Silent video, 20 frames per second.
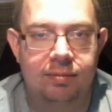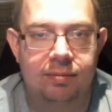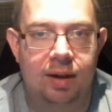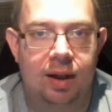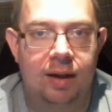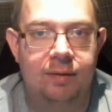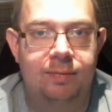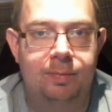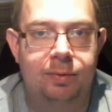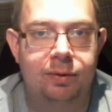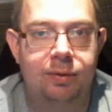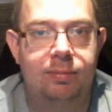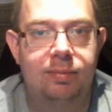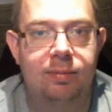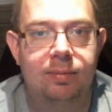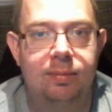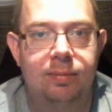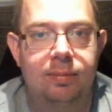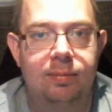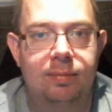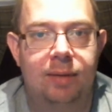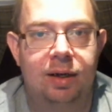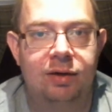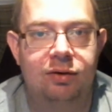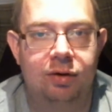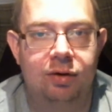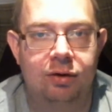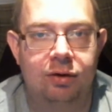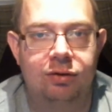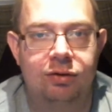I've put my
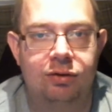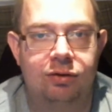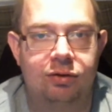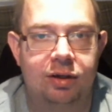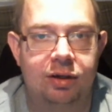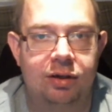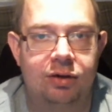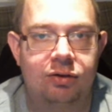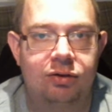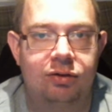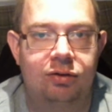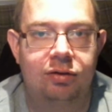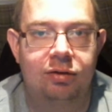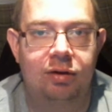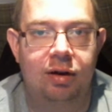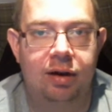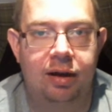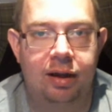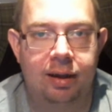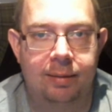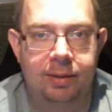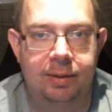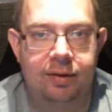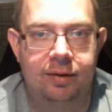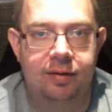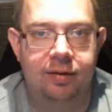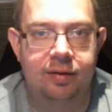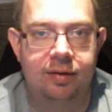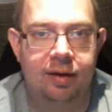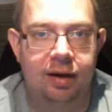social skills to the
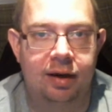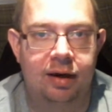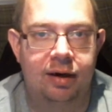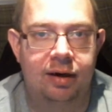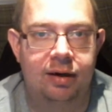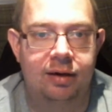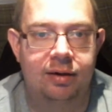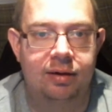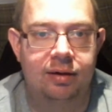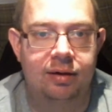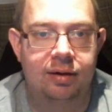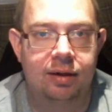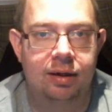limit there.